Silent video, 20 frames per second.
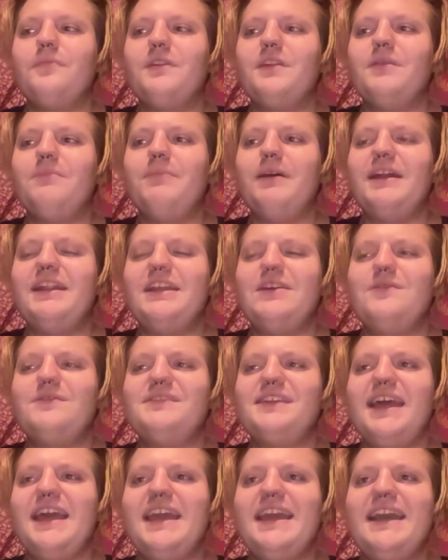But he was
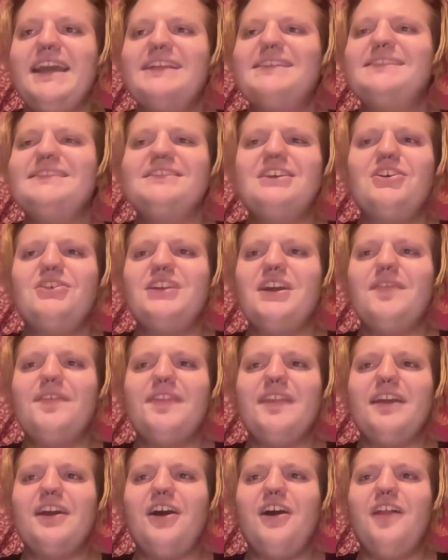like, it's no
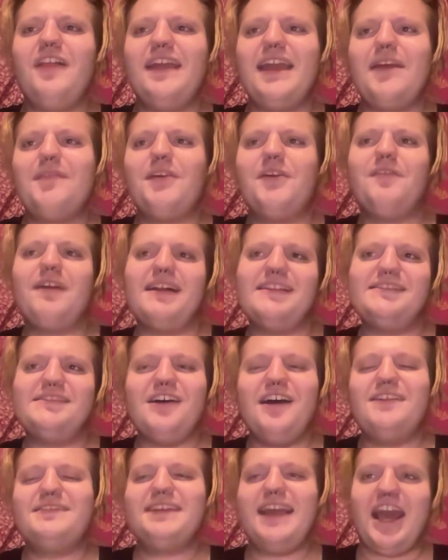different than calling every red
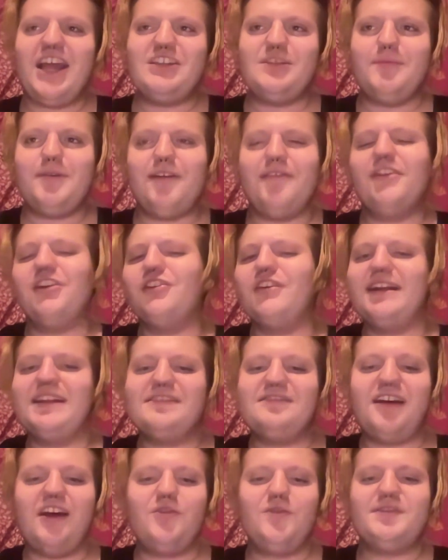sauce ketchup or every green
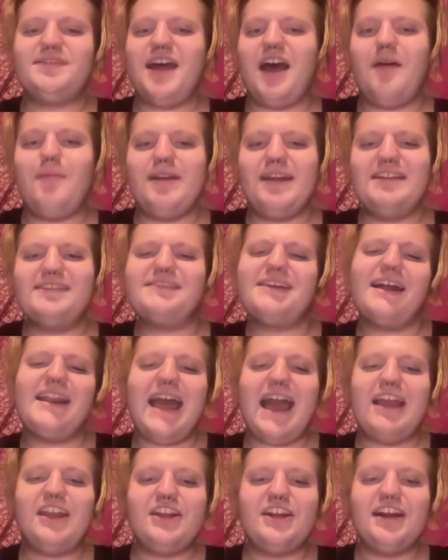sauce wasabi. It's not
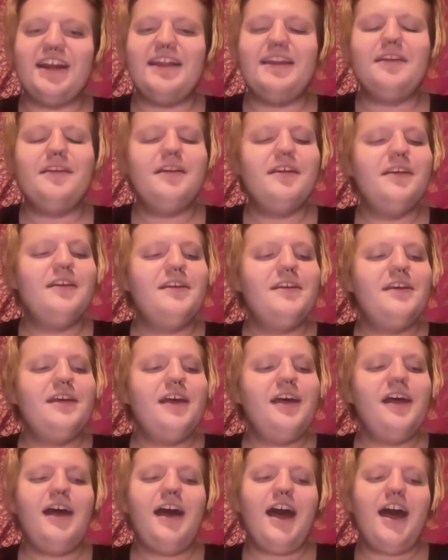accurate.
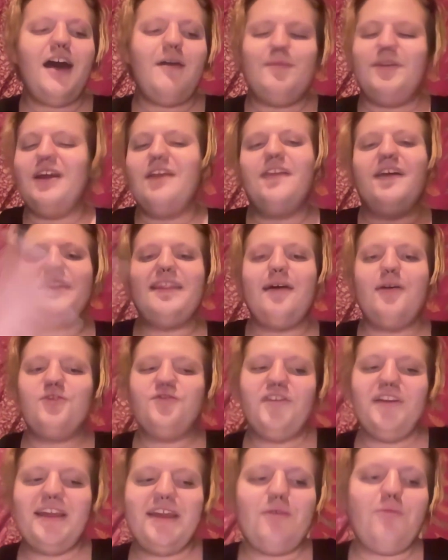And I thought that was
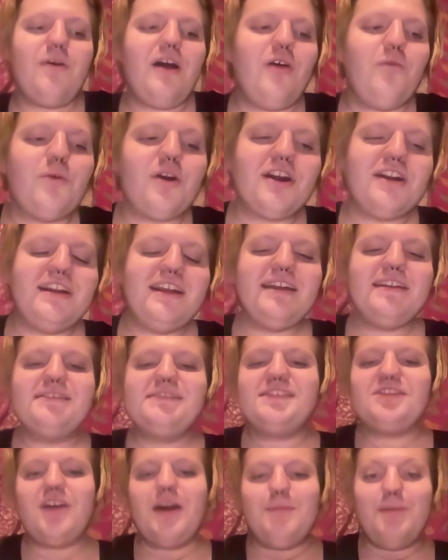really well worded,
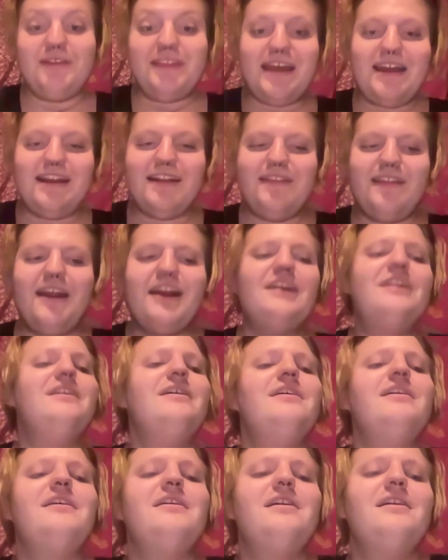so I put that in there
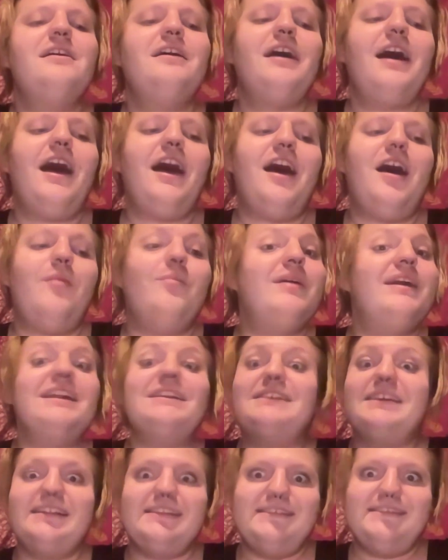
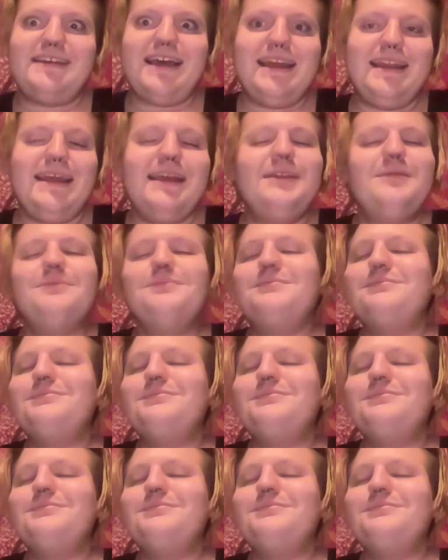and didn't cite it.